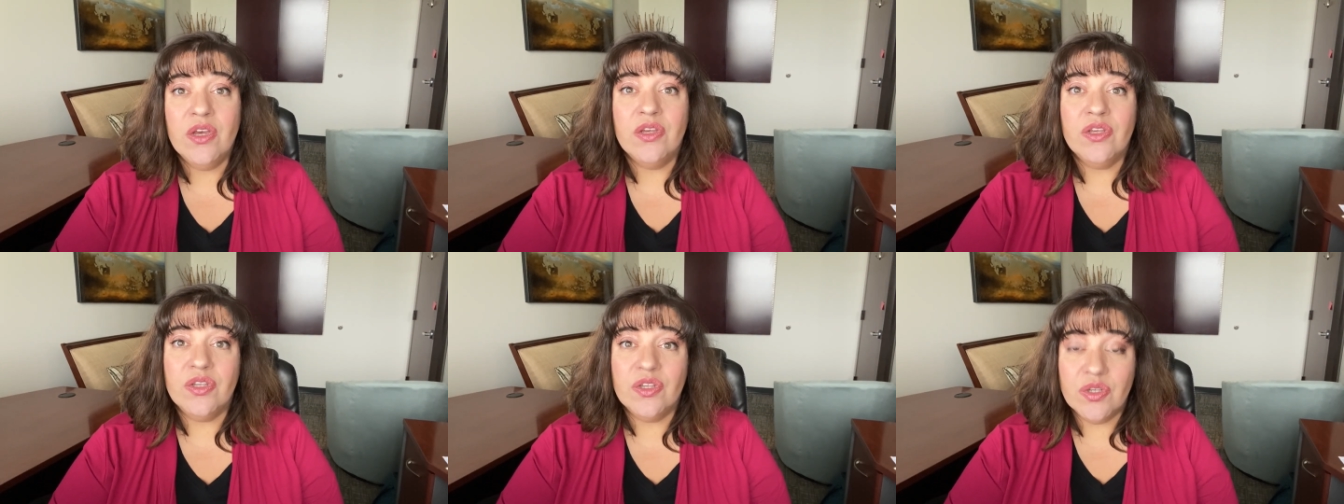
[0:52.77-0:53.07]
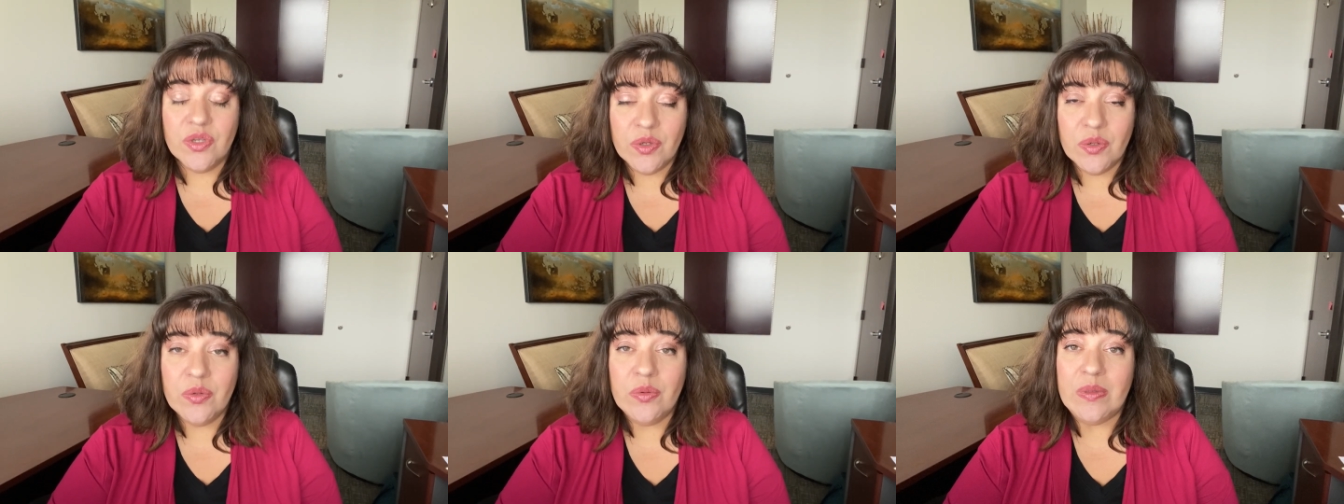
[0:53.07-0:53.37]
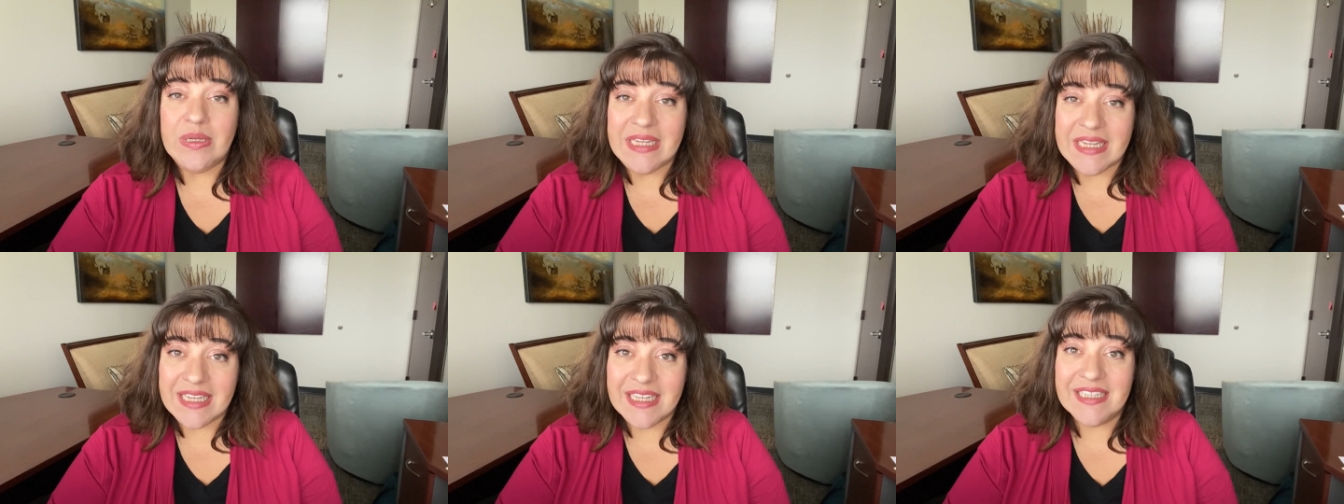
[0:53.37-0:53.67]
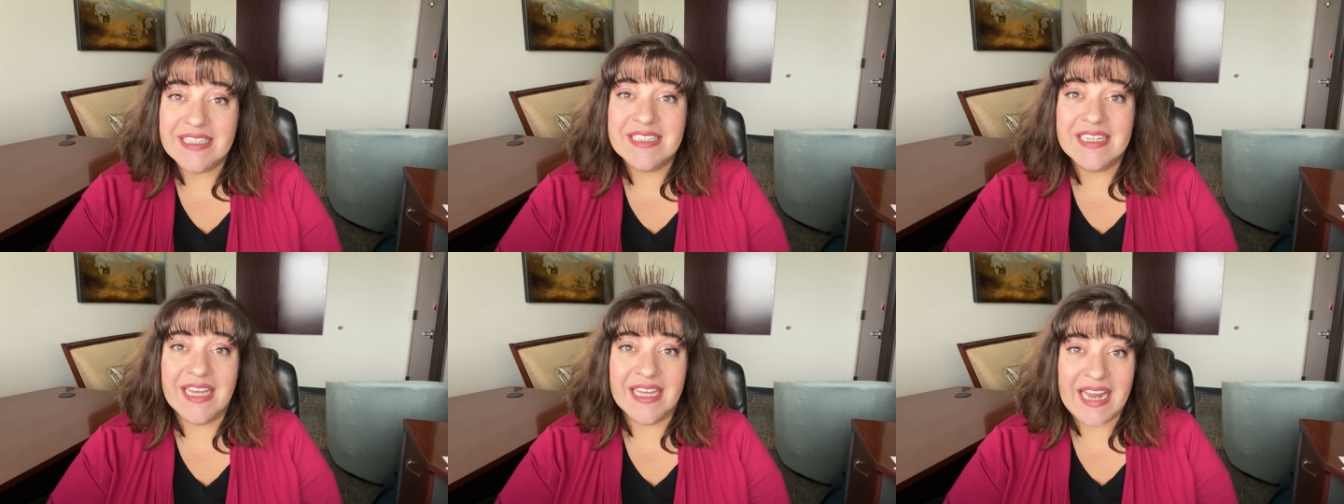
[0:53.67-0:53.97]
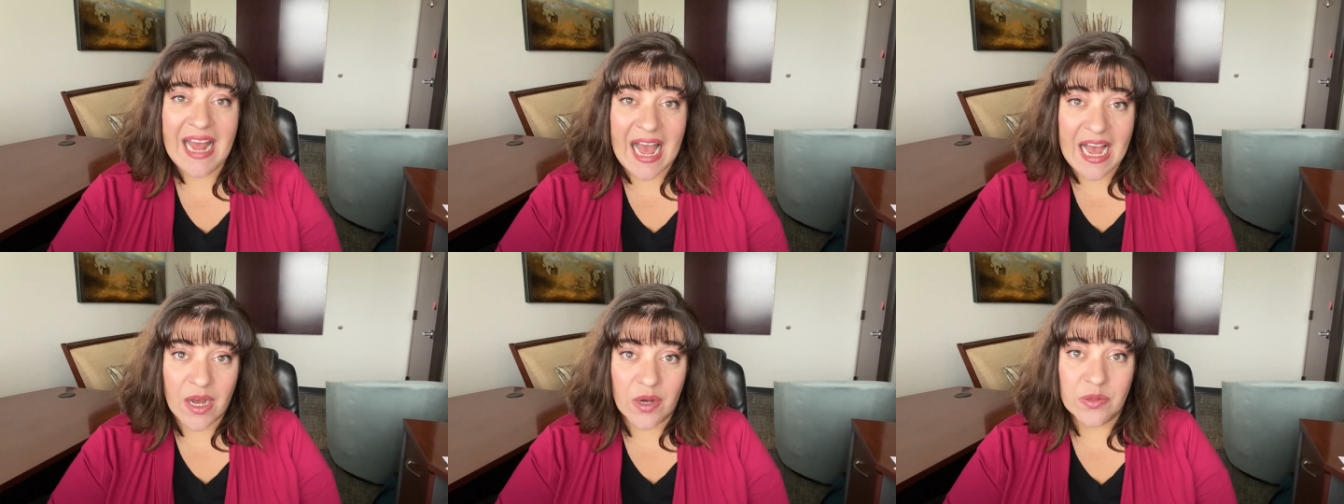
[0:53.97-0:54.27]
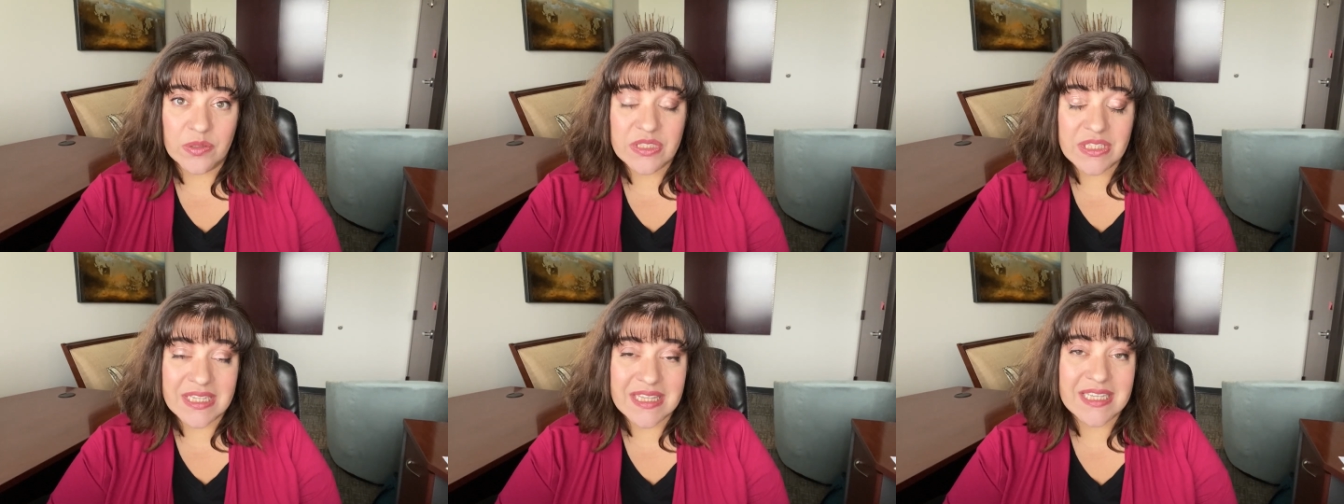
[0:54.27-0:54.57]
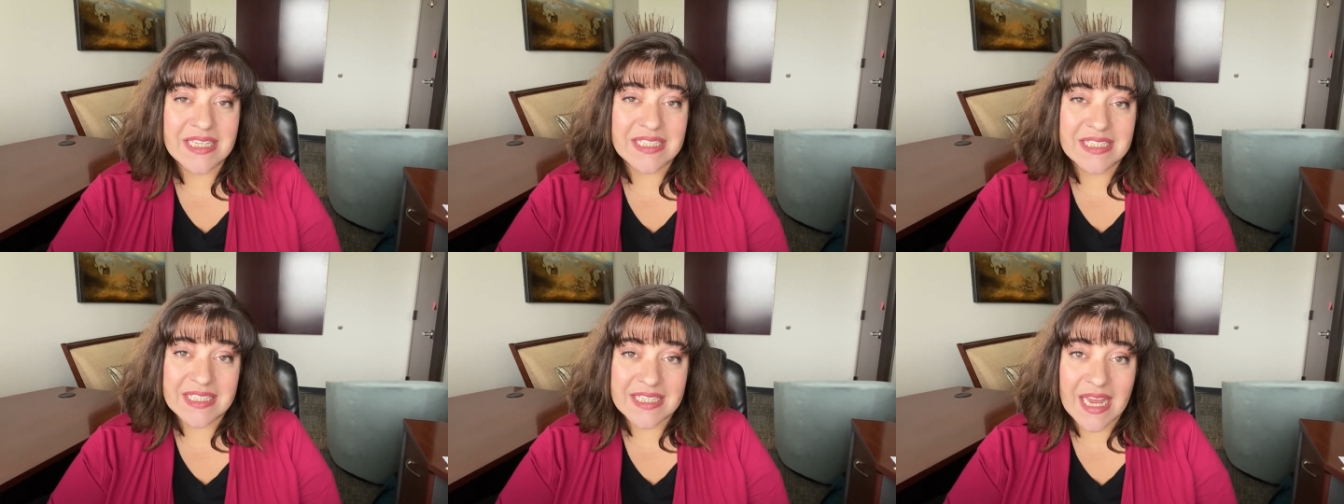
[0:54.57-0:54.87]
You need to get out to
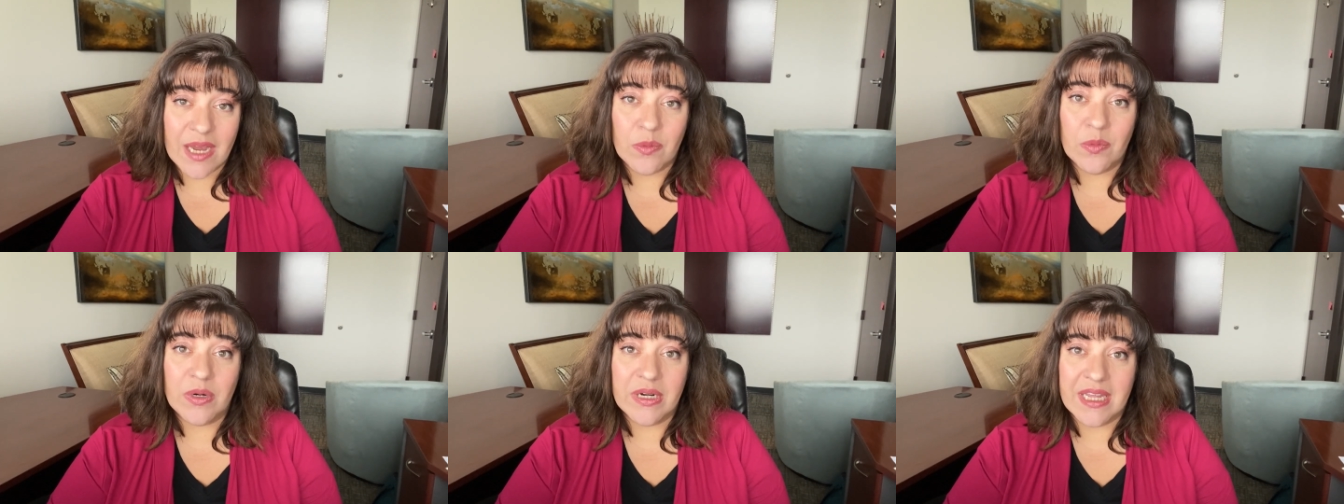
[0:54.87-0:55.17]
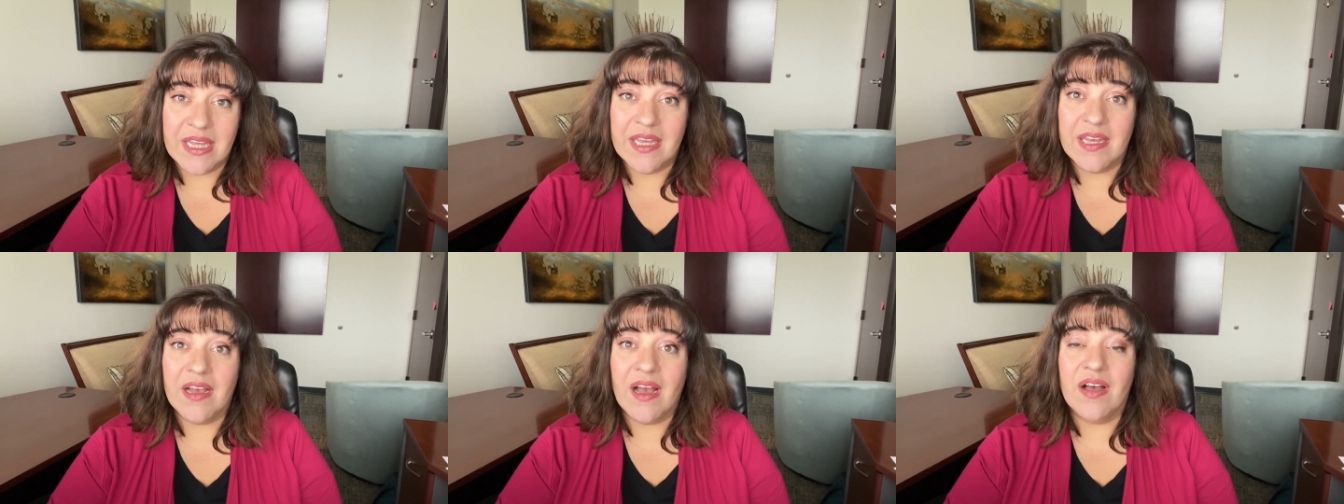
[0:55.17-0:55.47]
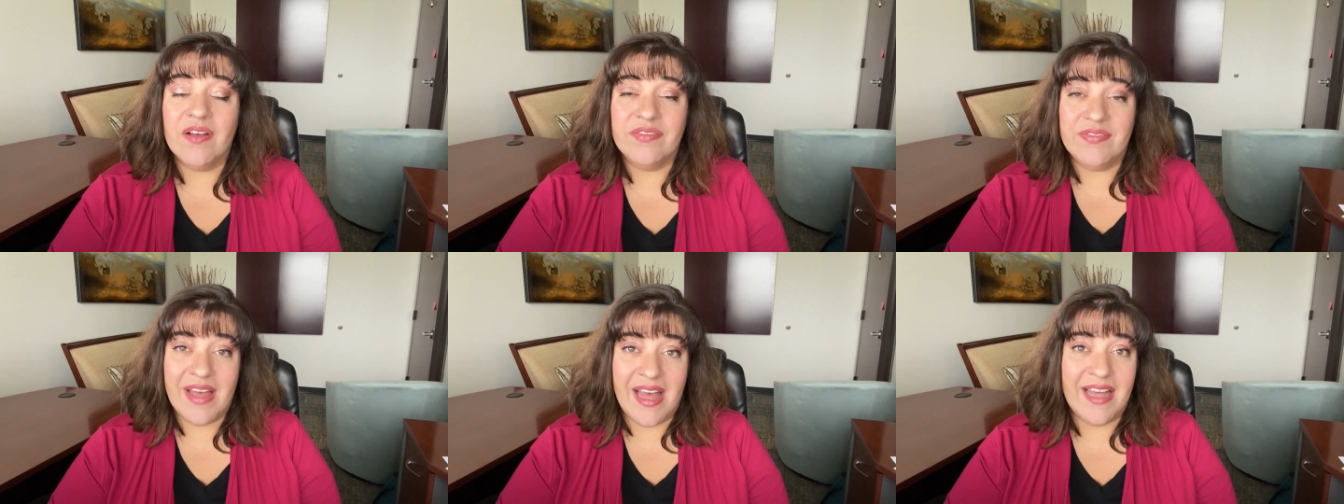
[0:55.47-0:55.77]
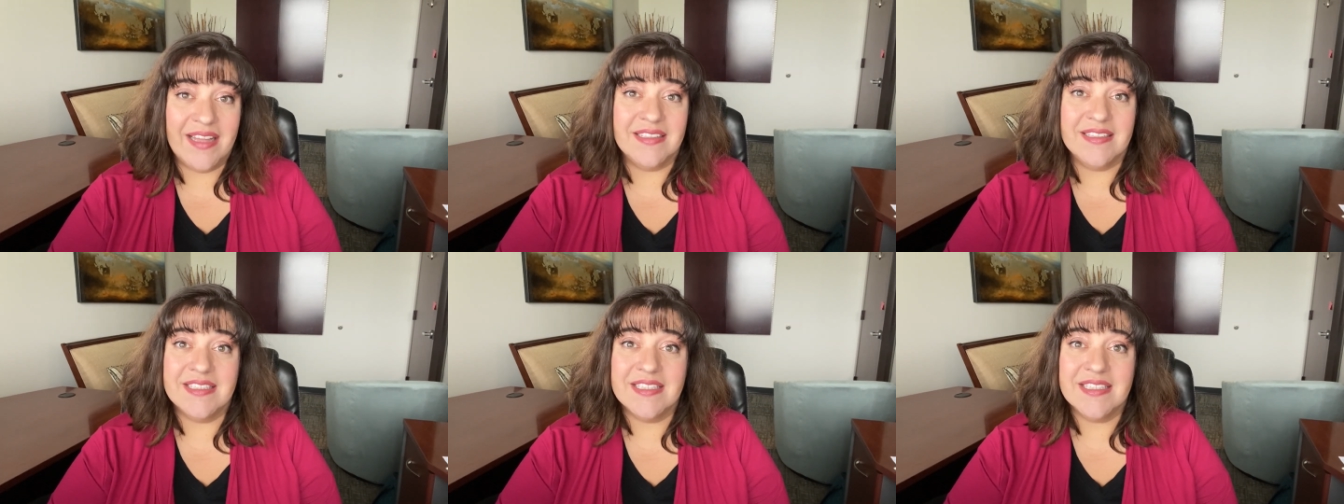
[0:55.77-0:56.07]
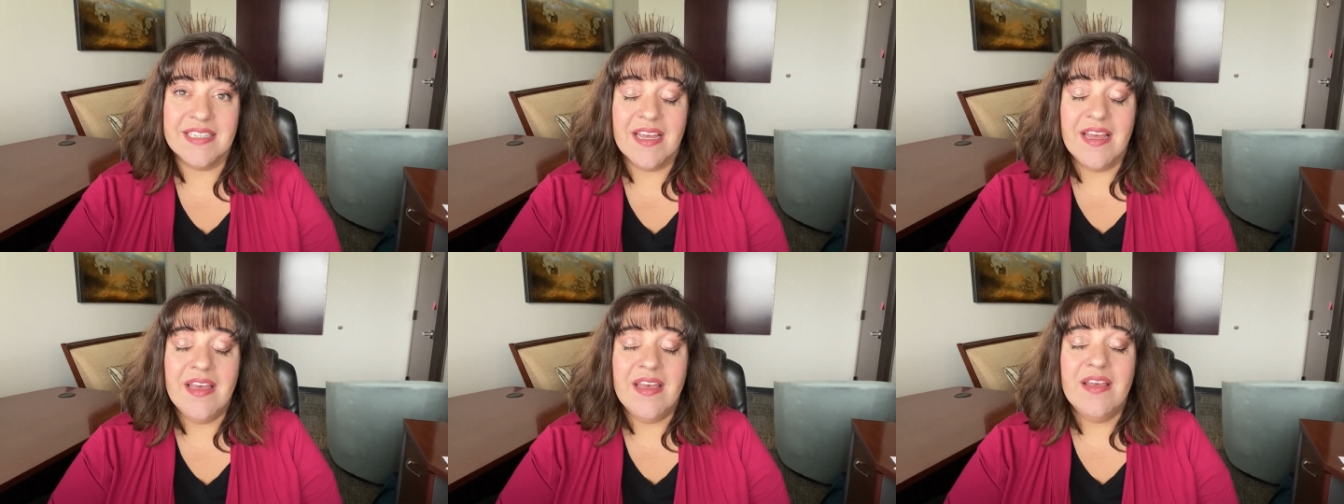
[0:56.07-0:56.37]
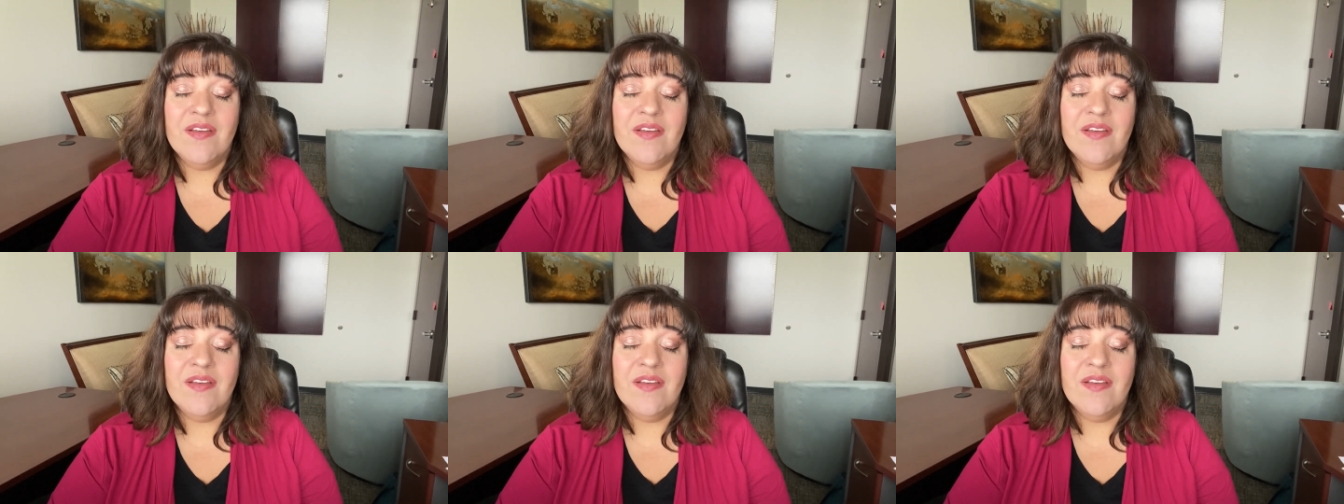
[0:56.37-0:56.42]
these networking events.